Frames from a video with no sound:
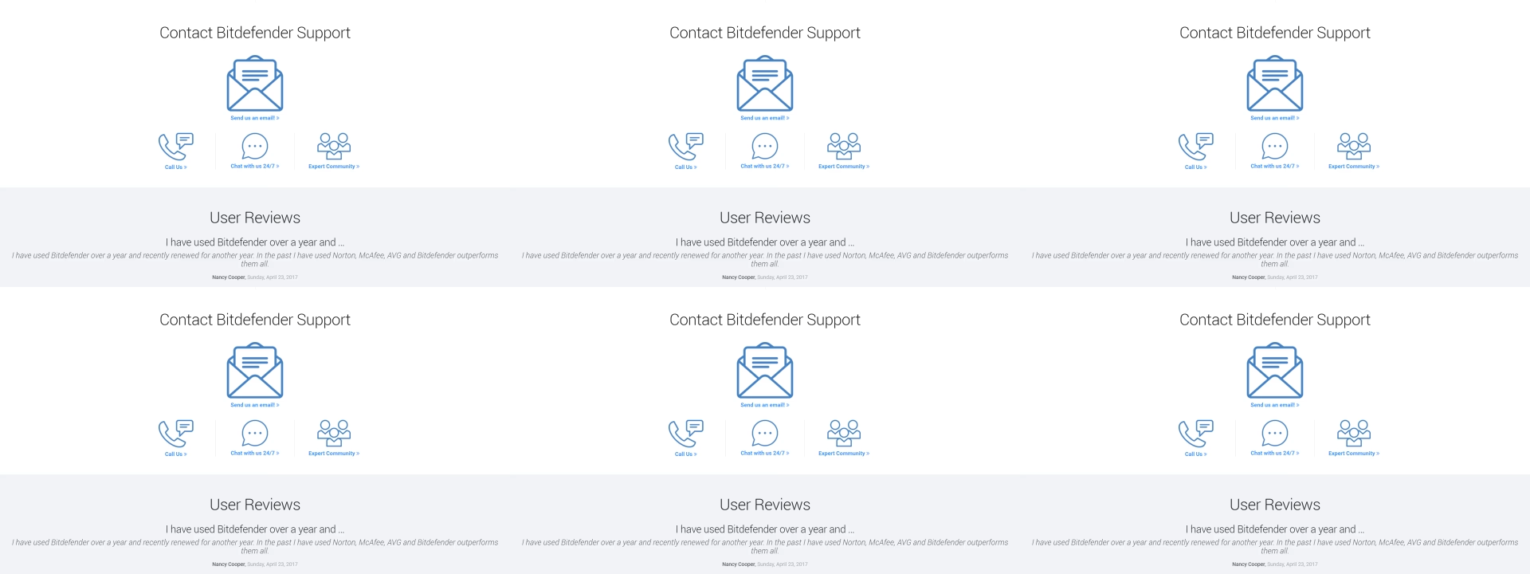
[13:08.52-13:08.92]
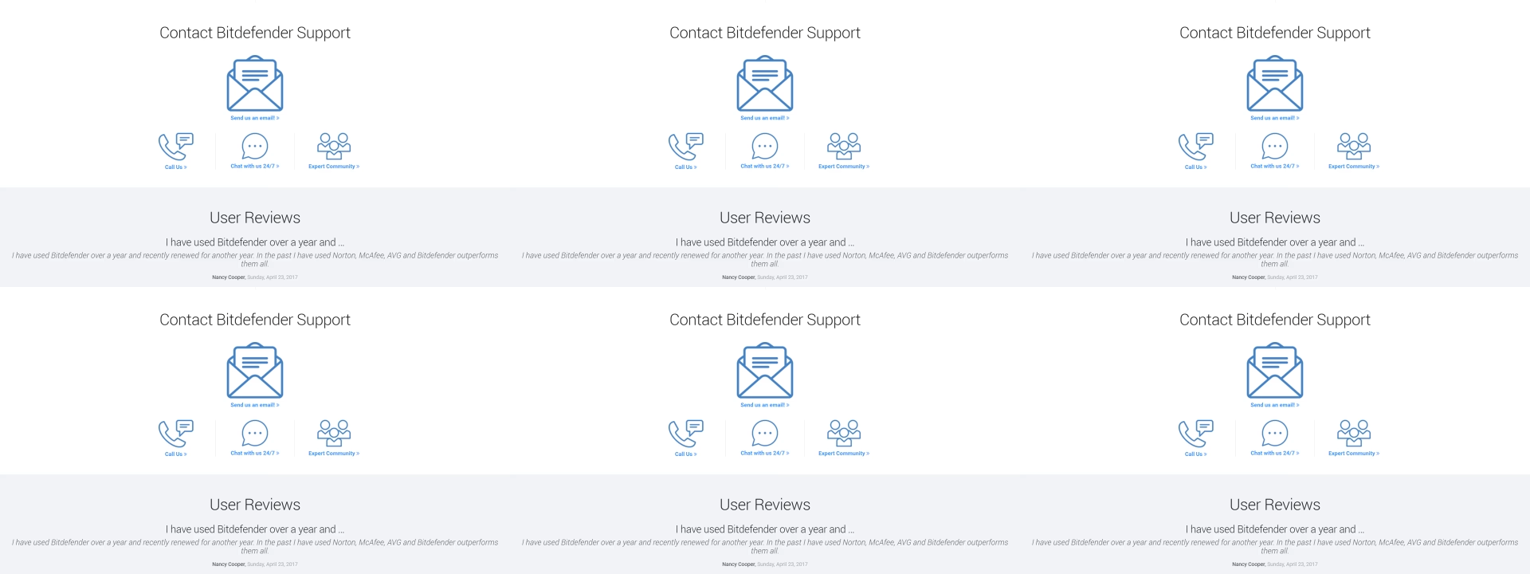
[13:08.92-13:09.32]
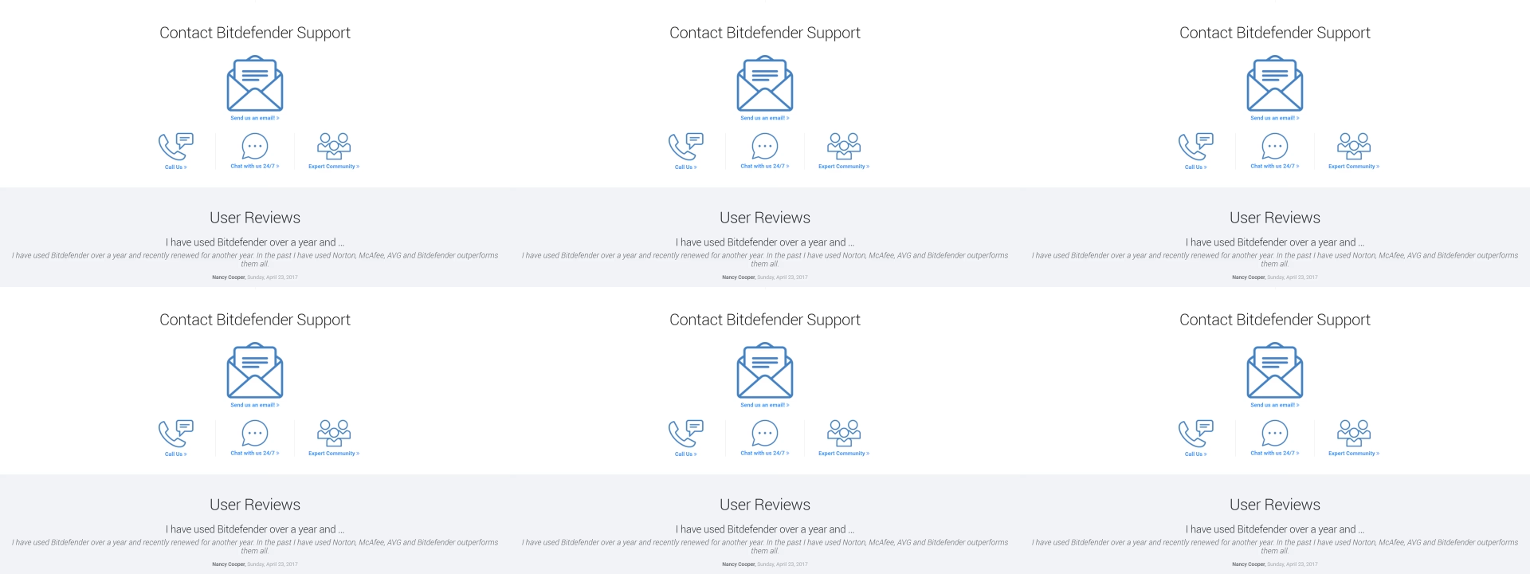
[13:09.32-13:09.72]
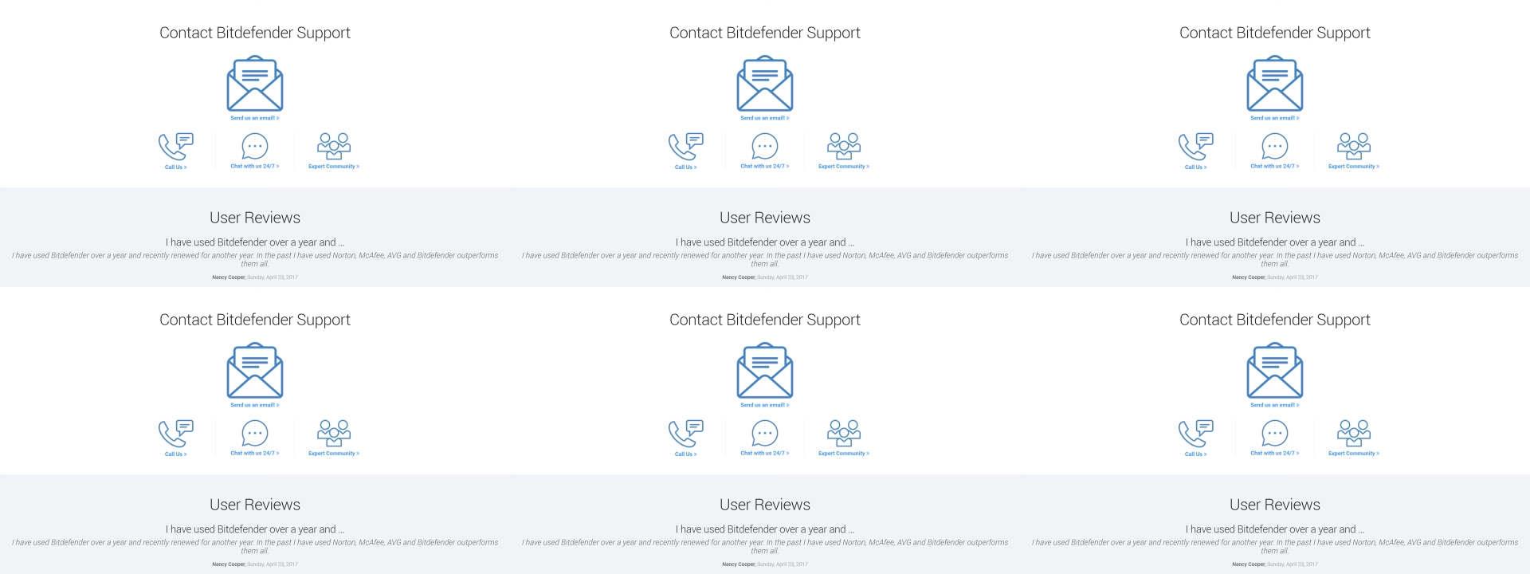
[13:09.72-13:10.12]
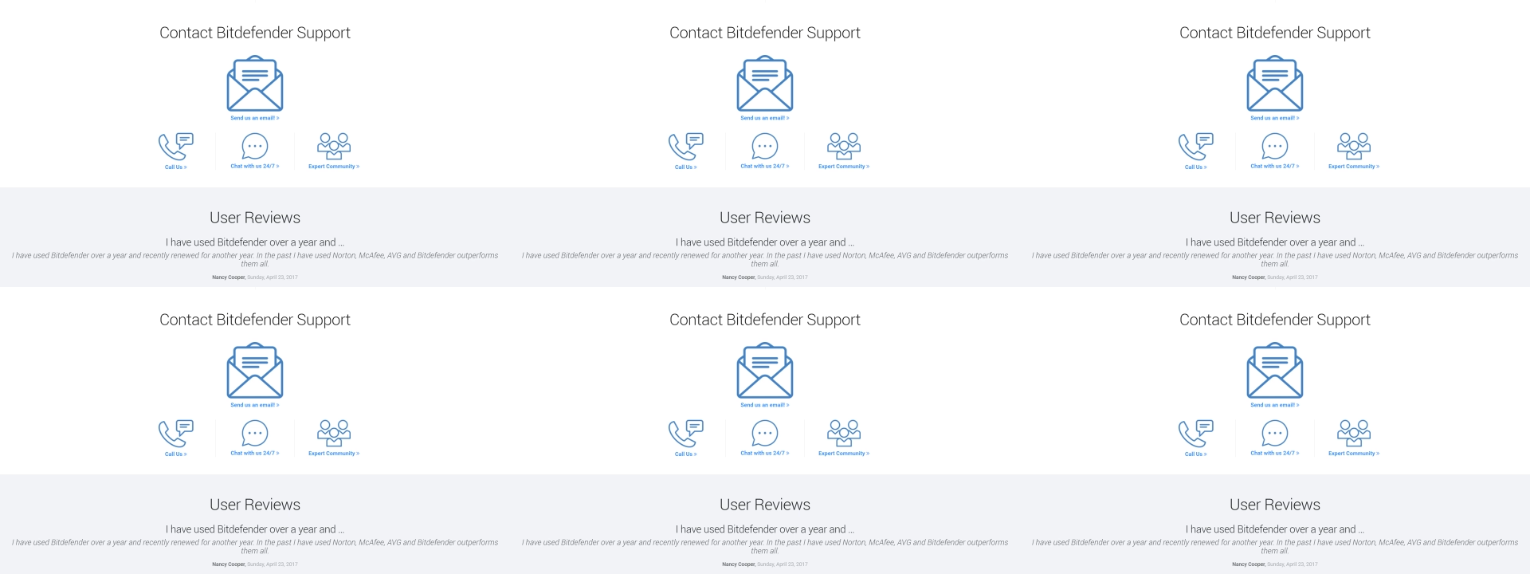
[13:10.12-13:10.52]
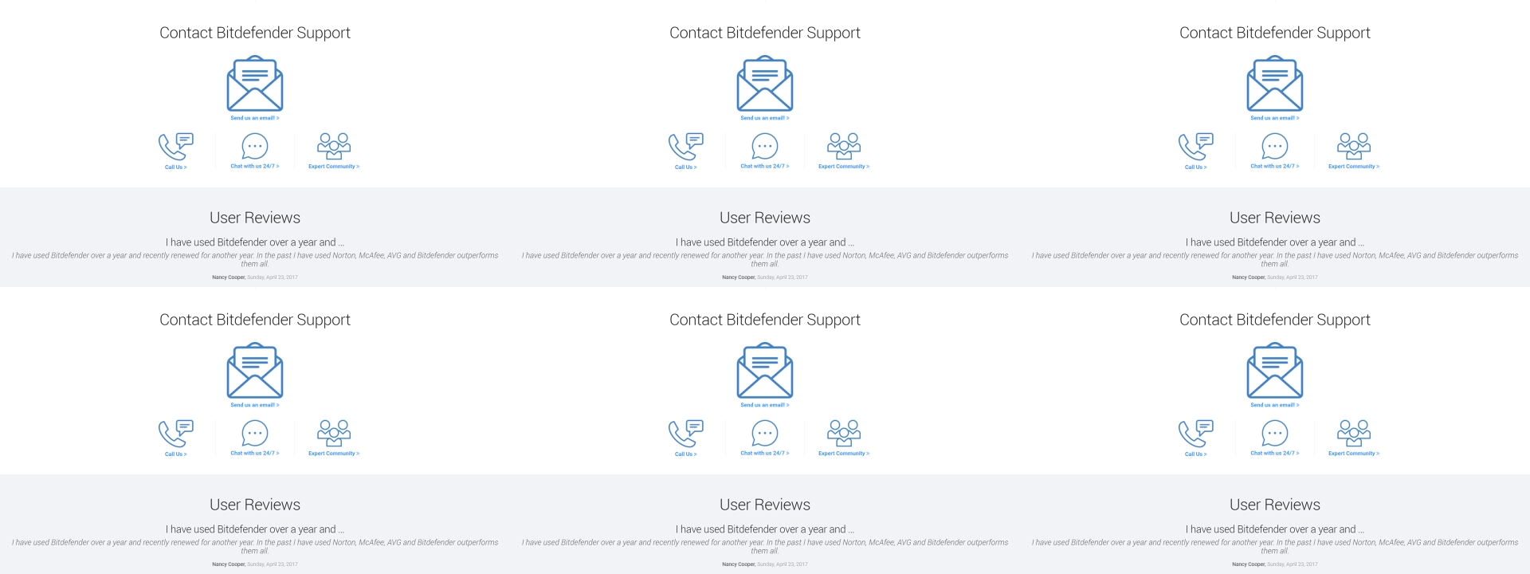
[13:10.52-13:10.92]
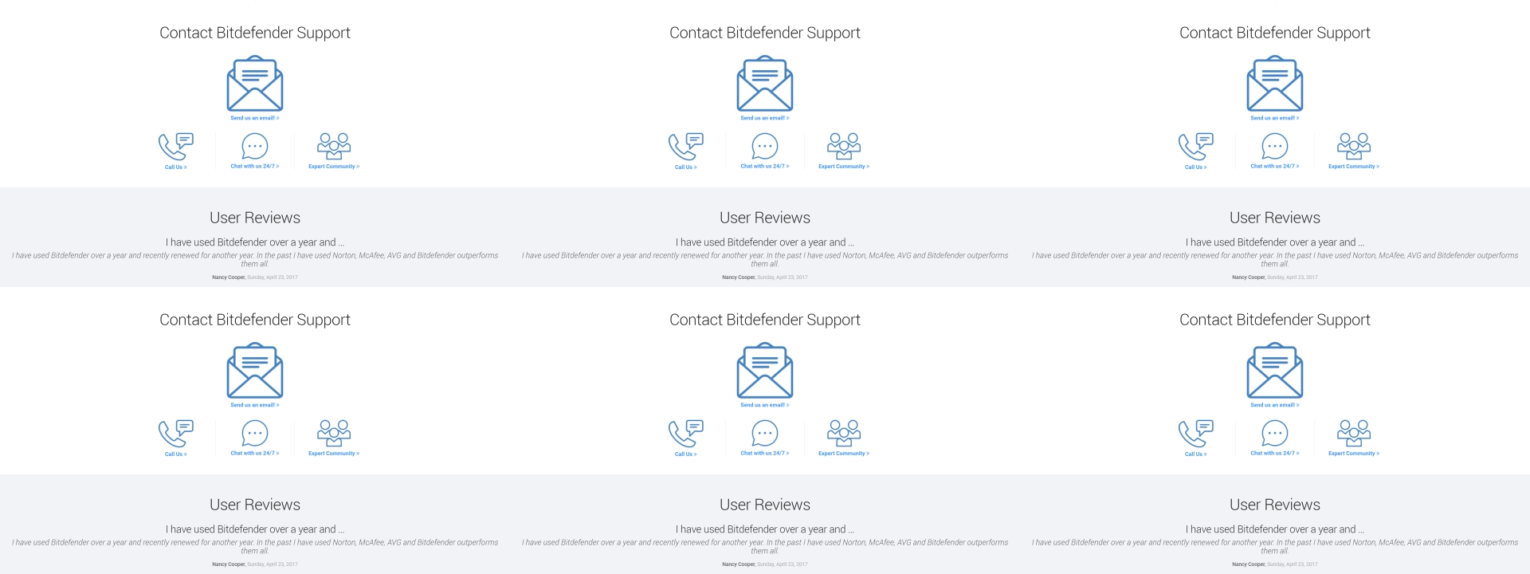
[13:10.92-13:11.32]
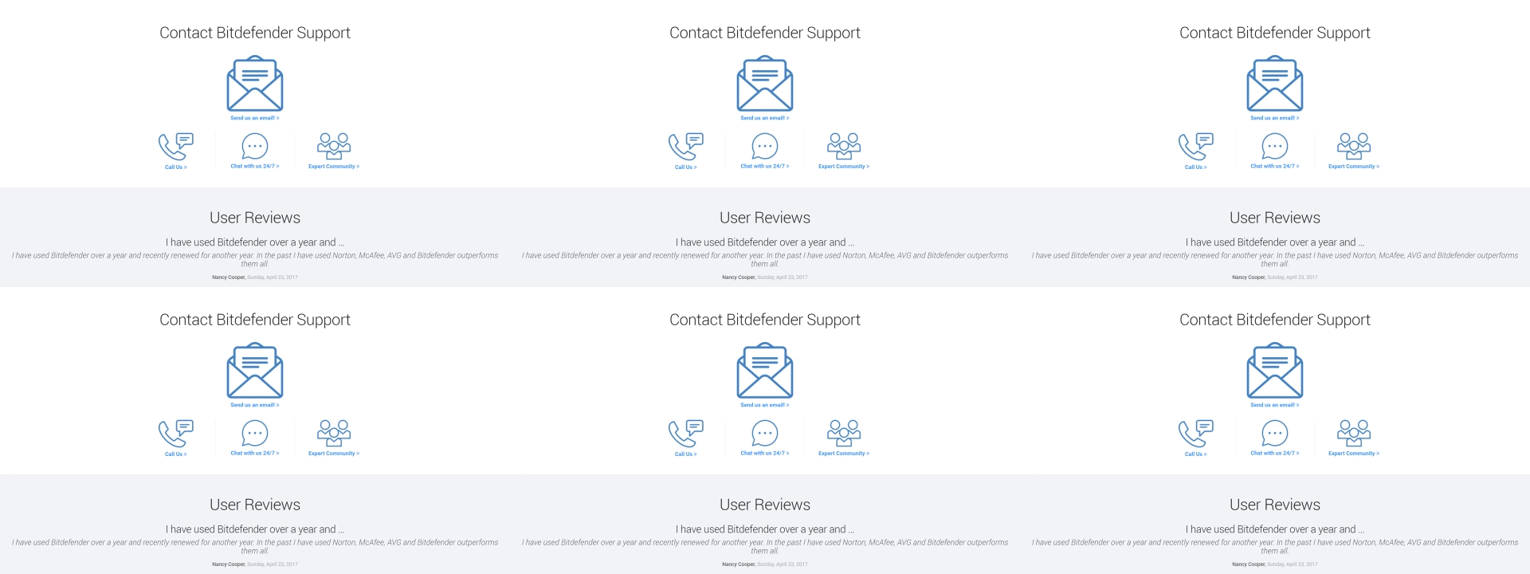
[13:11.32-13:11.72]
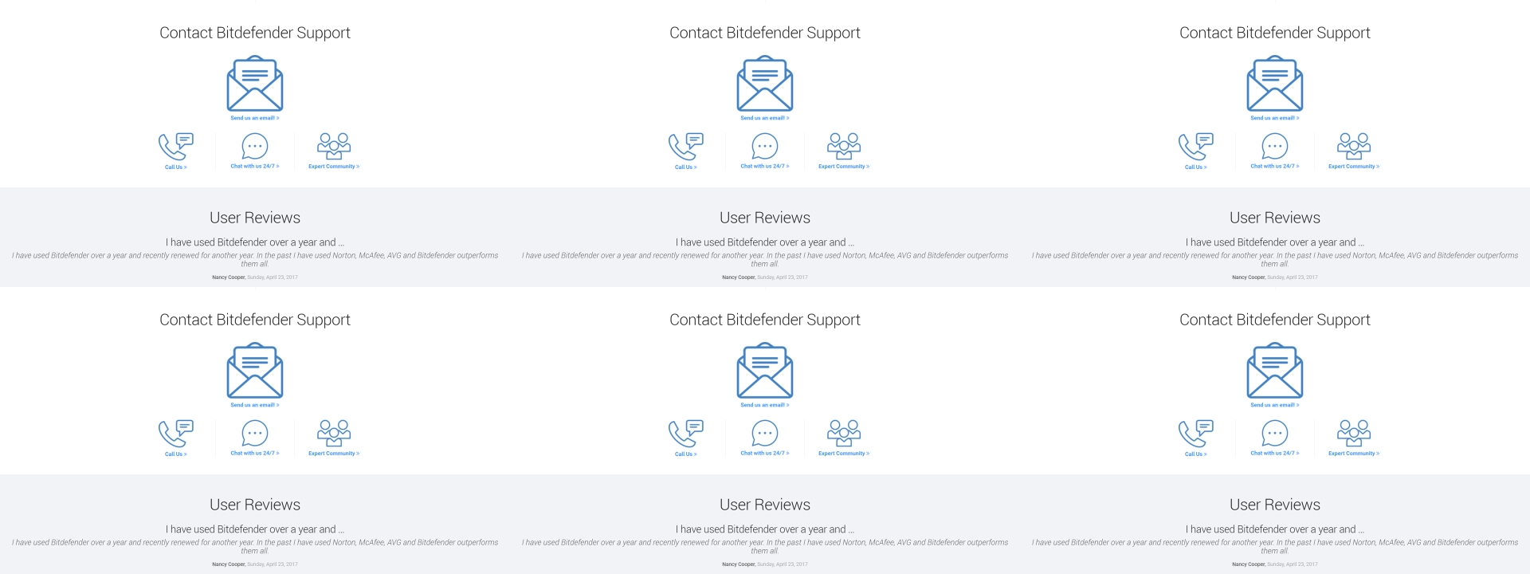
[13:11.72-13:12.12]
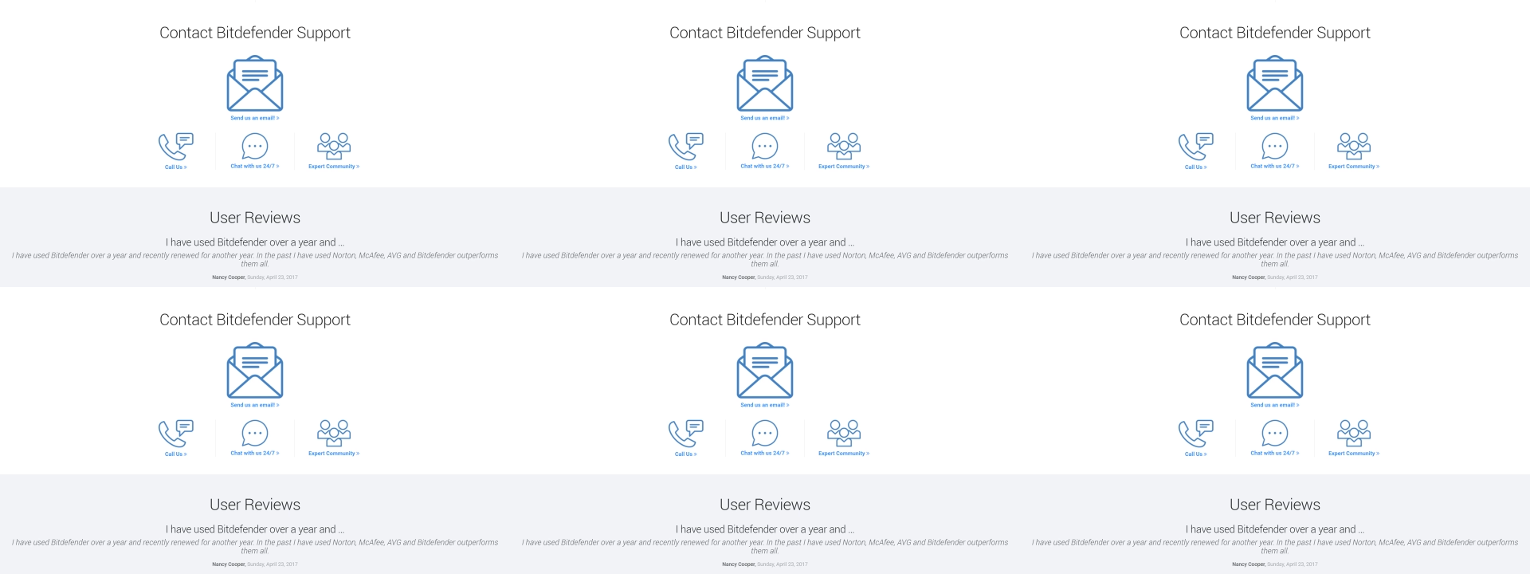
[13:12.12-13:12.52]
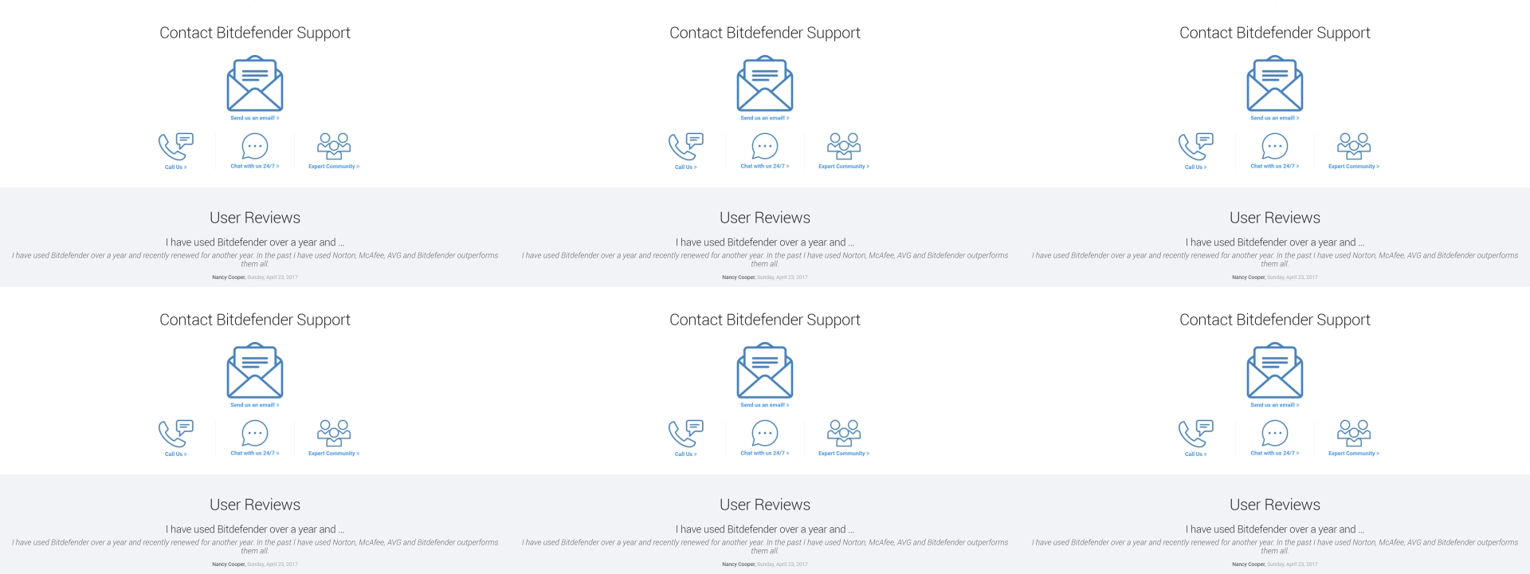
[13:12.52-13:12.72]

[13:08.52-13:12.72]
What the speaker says: Nobody's mouth can be seen.